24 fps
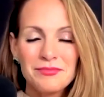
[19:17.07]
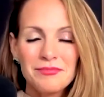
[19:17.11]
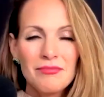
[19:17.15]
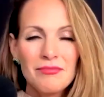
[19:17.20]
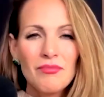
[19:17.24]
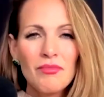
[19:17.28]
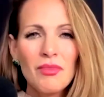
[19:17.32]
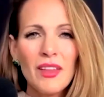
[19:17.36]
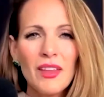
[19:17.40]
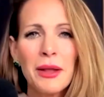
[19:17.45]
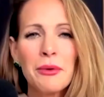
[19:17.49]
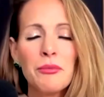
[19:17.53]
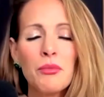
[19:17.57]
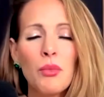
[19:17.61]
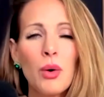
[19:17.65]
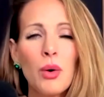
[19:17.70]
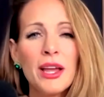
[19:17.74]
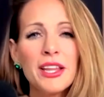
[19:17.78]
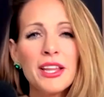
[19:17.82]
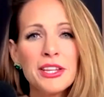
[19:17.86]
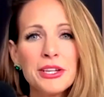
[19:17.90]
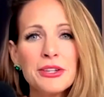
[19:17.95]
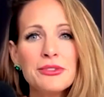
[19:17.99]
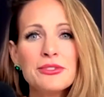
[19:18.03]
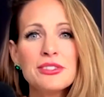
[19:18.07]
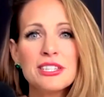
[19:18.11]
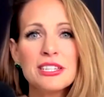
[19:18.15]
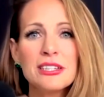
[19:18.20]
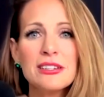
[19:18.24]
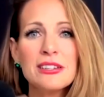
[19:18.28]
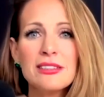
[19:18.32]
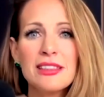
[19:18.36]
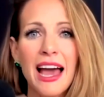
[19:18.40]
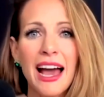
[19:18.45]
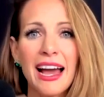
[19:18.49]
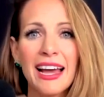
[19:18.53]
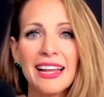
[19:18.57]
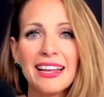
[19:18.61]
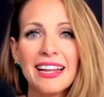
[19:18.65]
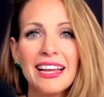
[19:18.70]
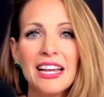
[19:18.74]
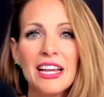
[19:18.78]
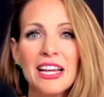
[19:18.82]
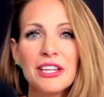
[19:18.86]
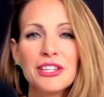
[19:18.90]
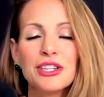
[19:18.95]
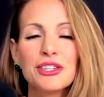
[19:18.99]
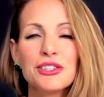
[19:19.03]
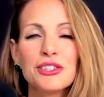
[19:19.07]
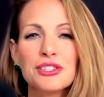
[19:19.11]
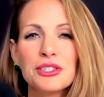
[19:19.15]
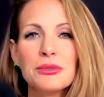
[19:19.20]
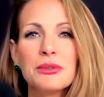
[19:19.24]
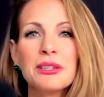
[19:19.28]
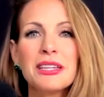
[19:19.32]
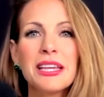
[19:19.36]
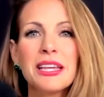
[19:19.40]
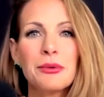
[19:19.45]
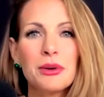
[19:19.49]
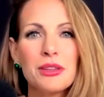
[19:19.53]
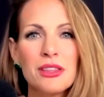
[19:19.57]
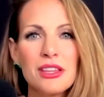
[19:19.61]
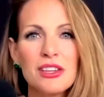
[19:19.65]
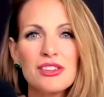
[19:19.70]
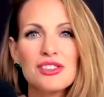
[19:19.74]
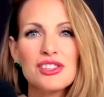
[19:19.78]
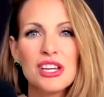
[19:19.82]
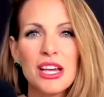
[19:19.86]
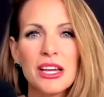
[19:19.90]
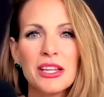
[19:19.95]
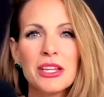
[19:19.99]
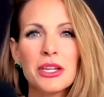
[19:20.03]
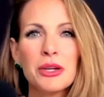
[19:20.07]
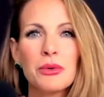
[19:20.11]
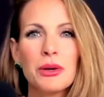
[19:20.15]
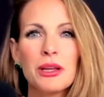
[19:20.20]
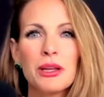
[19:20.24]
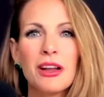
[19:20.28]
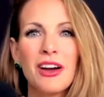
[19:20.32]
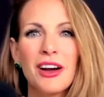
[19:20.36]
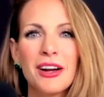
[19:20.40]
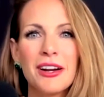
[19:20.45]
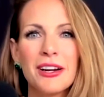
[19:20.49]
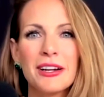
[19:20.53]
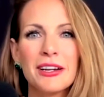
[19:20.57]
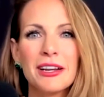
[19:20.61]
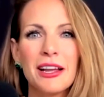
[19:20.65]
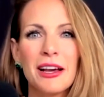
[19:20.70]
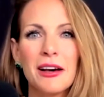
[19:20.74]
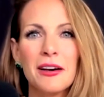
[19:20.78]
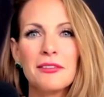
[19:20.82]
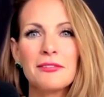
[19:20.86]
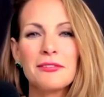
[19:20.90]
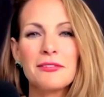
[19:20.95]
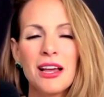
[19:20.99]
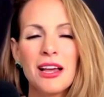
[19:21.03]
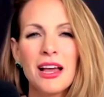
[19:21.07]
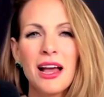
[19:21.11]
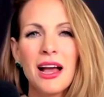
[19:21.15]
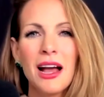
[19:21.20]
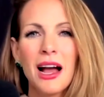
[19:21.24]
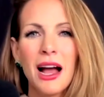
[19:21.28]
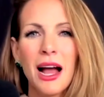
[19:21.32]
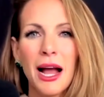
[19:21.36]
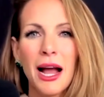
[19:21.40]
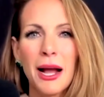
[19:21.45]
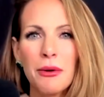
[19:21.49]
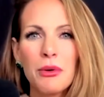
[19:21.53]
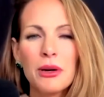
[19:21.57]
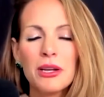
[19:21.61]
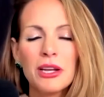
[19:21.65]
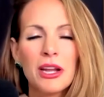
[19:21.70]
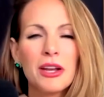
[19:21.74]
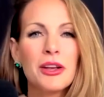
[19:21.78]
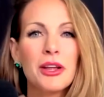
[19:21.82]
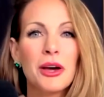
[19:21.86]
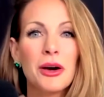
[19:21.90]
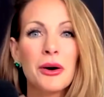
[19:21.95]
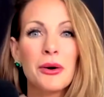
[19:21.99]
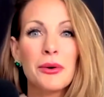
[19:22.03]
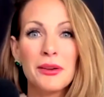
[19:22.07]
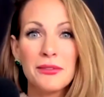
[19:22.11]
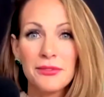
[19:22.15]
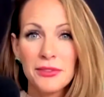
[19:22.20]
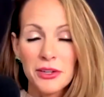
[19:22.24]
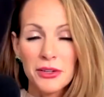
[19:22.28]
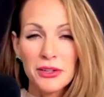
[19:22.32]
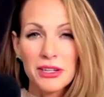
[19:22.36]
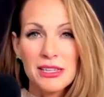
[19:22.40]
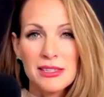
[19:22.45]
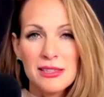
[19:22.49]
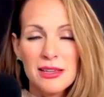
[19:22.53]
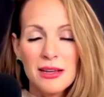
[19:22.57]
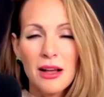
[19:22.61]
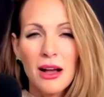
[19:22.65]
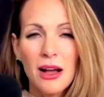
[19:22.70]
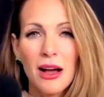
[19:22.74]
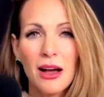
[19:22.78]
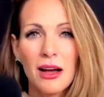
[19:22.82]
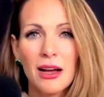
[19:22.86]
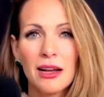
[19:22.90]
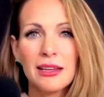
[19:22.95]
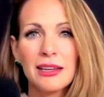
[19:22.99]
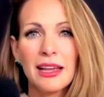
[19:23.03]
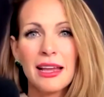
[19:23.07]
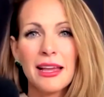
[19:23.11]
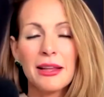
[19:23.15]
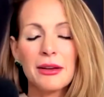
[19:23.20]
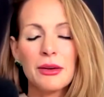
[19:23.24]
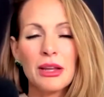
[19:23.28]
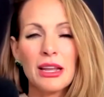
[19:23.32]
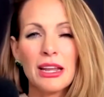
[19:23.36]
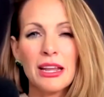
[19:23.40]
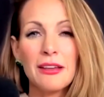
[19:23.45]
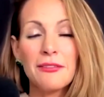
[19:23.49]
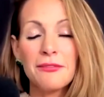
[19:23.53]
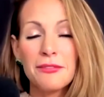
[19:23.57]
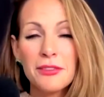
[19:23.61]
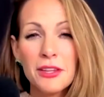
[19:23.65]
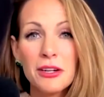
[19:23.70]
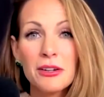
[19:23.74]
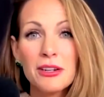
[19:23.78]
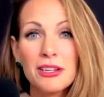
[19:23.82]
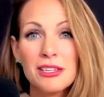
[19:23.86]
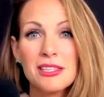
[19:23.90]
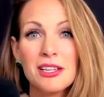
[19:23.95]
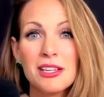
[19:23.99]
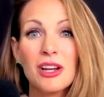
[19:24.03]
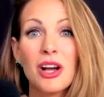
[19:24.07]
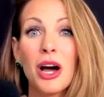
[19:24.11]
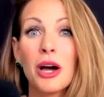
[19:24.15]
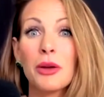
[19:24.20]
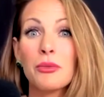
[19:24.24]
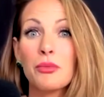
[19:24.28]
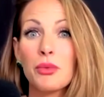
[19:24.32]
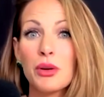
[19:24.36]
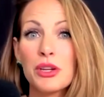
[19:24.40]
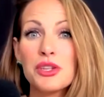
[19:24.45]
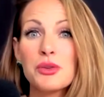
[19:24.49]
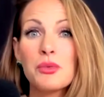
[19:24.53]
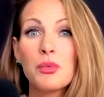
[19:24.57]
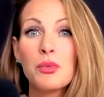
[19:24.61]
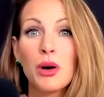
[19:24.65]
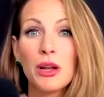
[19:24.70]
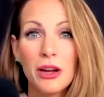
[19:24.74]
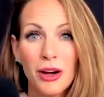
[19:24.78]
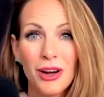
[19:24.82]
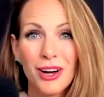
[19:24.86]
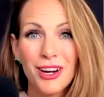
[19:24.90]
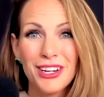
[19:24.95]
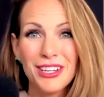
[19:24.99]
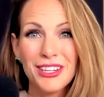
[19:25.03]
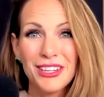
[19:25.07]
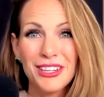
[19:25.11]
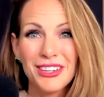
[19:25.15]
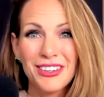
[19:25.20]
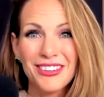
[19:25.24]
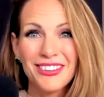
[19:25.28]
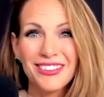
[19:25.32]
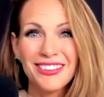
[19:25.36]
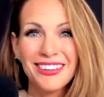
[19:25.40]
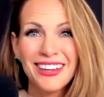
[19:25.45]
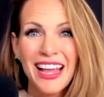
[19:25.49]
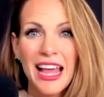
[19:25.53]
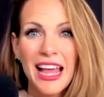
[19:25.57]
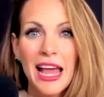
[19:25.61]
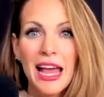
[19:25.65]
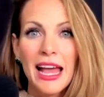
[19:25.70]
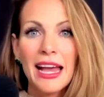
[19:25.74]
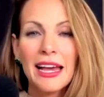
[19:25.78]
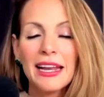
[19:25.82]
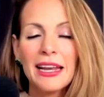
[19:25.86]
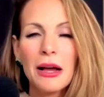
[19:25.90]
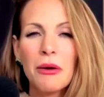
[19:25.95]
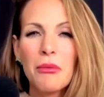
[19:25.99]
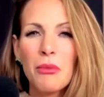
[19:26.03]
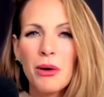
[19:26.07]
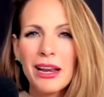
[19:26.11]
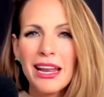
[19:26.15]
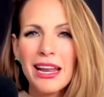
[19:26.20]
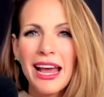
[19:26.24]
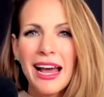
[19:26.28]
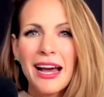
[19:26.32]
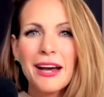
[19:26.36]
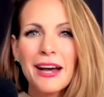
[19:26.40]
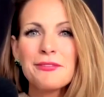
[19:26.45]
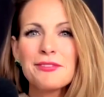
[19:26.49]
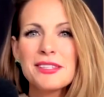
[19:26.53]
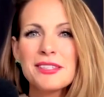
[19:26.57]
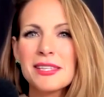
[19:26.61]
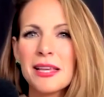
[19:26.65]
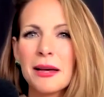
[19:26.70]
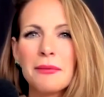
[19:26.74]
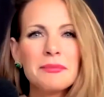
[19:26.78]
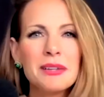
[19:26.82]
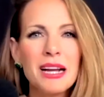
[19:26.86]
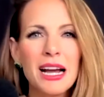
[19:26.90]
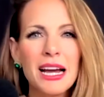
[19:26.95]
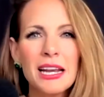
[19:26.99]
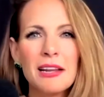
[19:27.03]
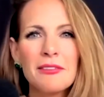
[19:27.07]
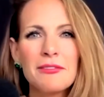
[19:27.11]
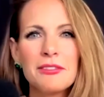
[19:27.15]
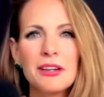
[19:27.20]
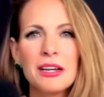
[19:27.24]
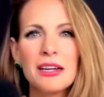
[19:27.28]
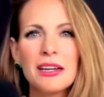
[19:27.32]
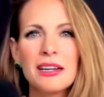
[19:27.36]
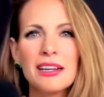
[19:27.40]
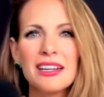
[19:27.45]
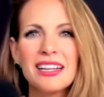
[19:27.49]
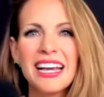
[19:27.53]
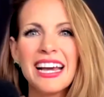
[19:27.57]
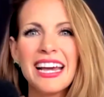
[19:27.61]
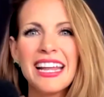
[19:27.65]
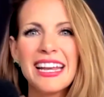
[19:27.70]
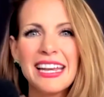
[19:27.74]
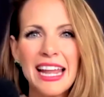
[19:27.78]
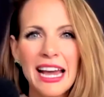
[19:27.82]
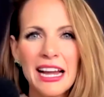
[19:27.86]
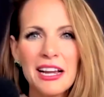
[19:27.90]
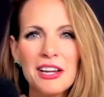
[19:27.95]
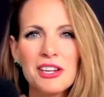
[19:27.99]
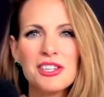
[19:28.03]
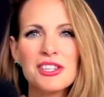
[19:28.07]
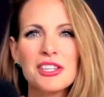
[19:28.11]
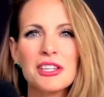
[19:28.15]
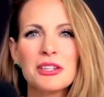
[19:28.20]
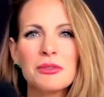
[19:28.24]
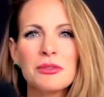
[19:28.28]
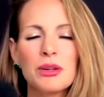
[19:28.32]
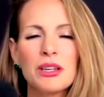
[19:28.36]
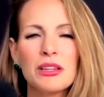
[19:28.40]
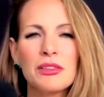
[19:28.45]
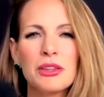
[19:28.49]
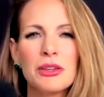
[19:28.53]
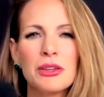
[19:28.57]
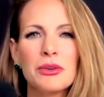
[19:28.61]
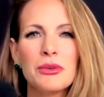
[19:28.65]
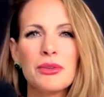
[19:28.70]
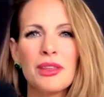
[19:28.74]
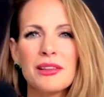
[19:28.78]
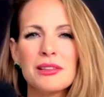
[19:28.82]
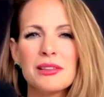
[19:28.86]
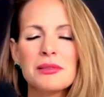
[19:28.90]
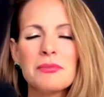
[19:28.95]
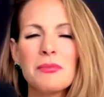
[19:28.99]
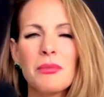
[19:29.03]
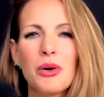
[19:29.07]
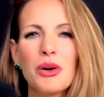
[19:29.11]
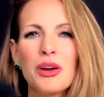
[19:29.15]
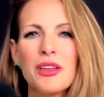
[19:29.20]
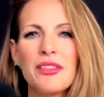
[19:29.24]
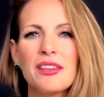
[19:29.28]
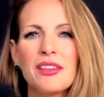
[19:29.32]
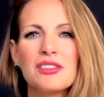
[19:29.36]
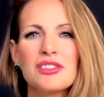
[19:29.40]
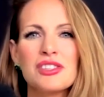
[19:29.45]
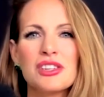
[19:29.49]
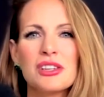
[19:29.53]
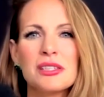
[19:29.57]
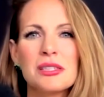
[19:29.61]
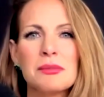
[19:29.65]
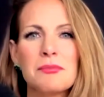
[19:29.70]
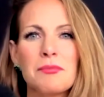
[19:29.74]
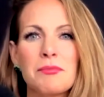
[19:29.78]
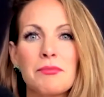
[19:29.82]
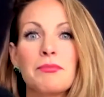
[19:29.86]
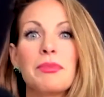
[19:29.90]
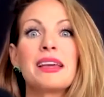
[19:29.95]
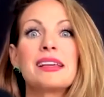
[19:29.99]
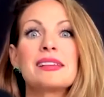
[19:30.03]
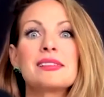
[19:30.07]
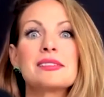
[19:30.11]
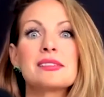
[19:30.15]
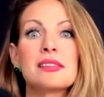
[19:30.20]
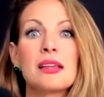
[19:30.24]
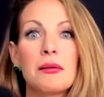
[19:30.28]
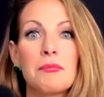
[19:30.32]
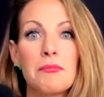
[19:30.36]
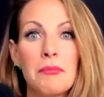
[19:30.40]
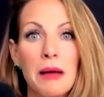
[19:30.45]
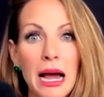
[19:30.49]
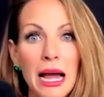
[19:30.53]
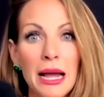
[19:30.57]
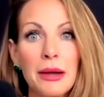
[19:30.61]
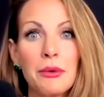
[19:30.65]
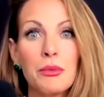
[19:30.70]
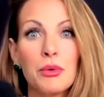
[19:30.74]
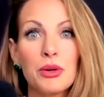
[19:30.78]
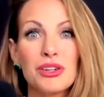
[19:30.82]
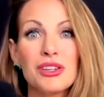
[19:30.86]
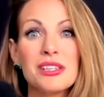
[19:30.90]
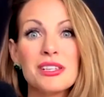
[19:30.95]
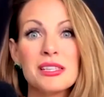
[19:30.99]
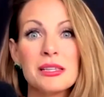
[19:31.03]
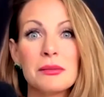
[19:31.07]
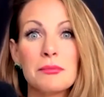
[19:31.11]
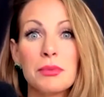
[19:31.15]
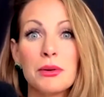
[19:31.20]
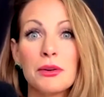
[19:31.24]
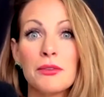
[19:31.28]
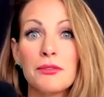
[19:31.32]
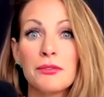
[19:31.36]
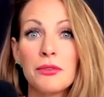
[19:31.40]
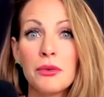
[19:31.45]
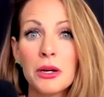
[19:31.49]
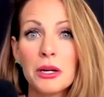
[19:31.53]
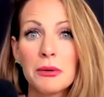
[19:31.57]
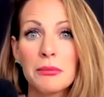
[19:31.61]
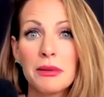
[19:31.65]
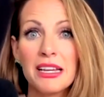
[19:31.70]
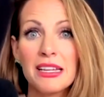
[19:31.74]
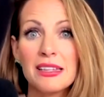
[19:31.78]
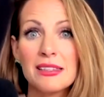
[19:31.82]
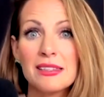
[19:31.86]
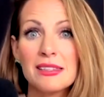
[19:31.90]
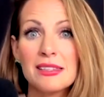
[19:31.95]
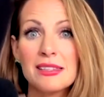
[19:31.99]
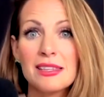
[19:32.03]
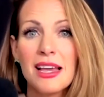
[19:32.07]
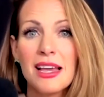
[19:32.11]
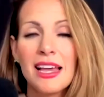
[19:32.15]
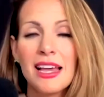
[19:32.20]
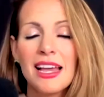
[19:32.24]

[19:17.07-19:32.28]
Yeah. And when you do that, you're doing it with a genuine heart of, I want to know if there is a God, and if there is a God, which one are you? And I want to have some kind of a connection with you that's more than just based on my works and performance.